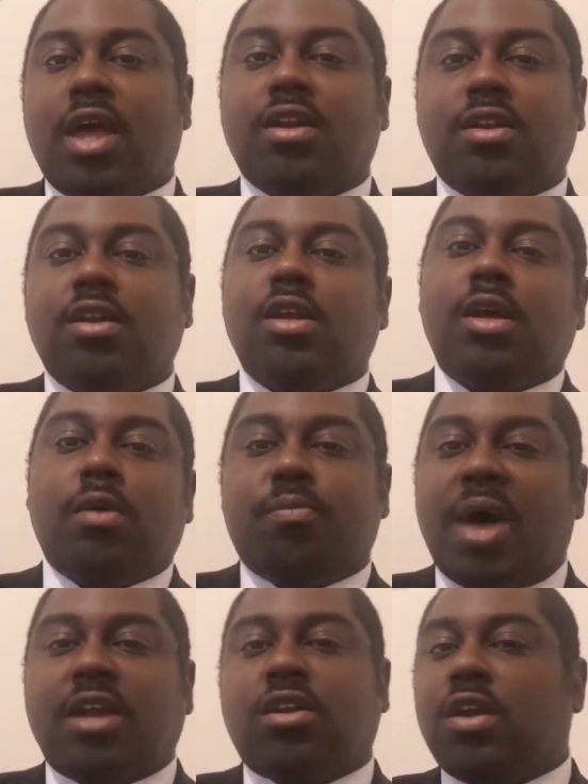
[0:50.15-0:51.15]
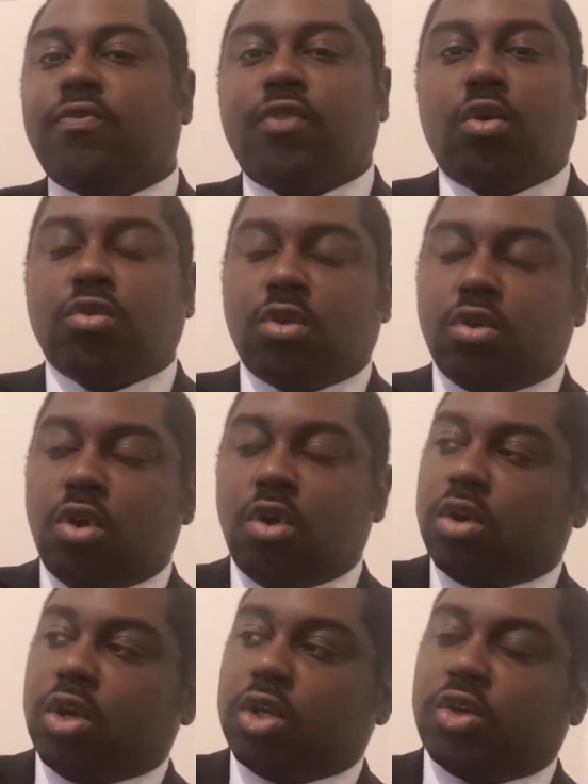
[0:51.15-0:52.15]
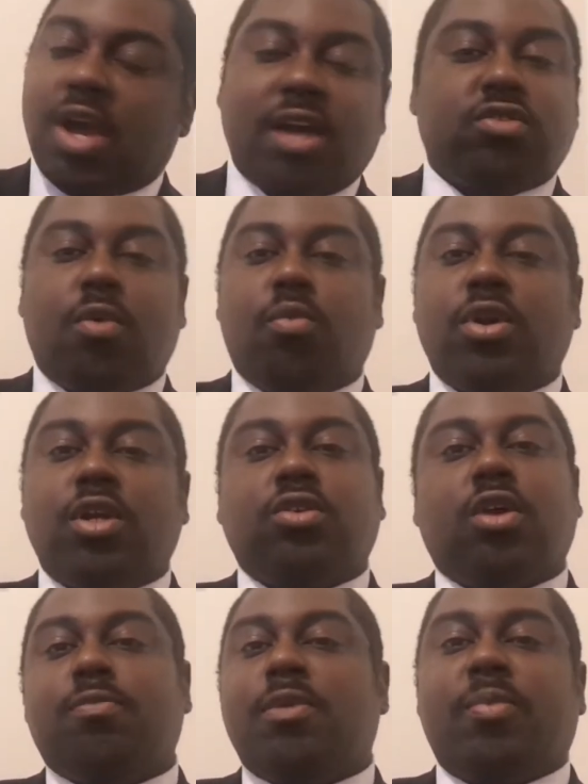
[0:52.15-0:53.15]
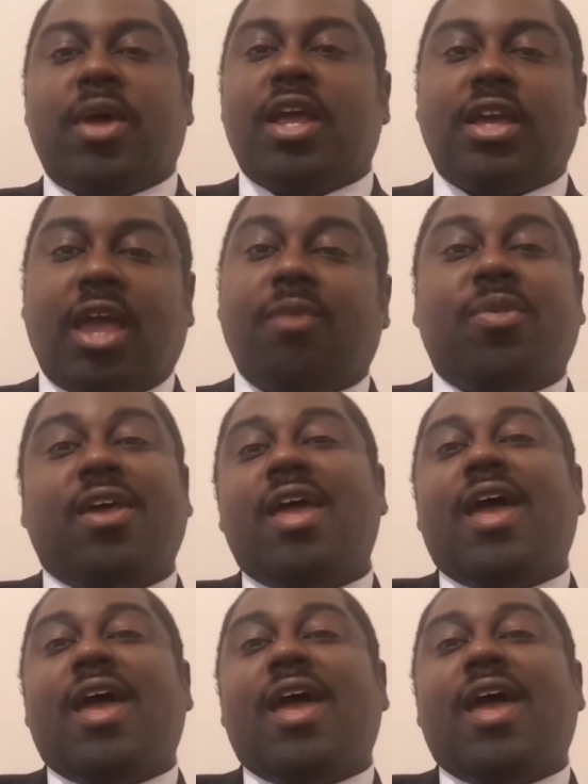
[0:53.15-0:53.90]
And by default, you're not going to attract someone that's going to be playing games.